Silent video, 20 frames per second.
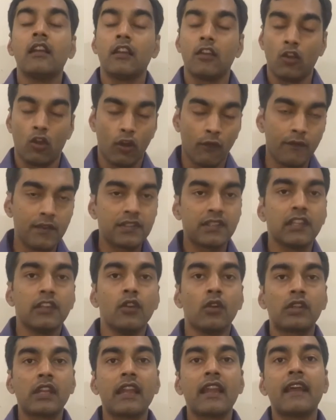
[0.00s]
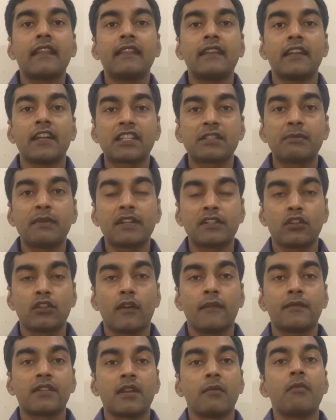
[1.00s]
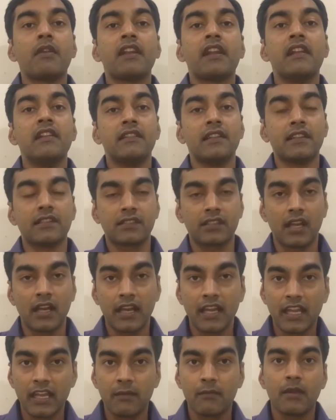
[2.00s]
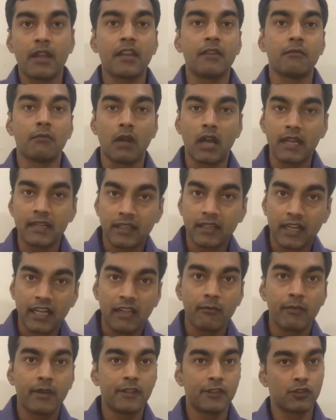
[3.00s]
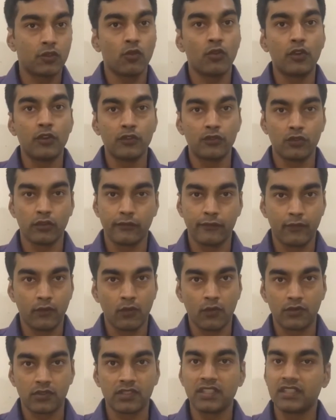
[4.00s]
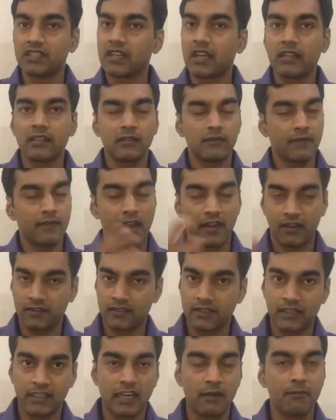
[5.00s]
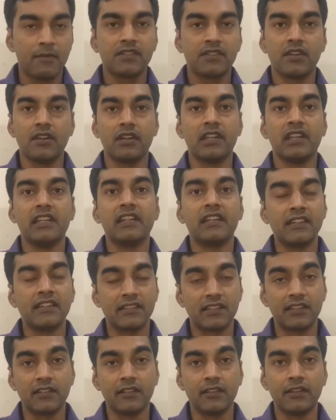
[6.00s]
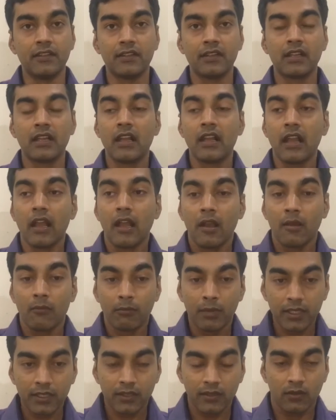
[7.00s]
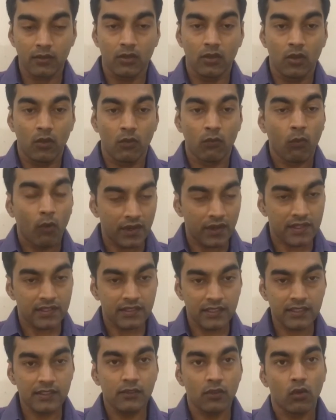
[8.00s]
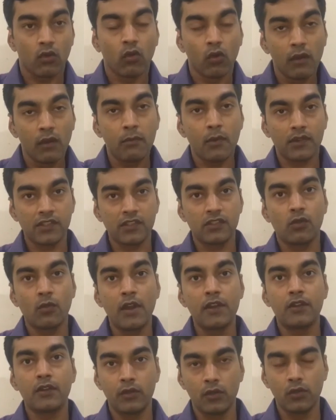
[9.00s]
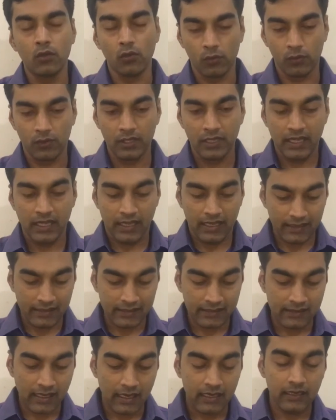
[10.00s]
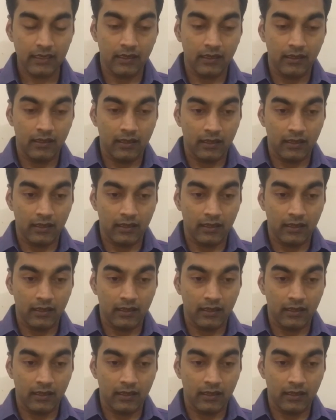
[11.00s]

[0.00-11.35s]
Obviously looking at the aspects of somebody else's time and my time and so on and so forth. So these are factors that can be certainly considered. But what is this whole process going to do is that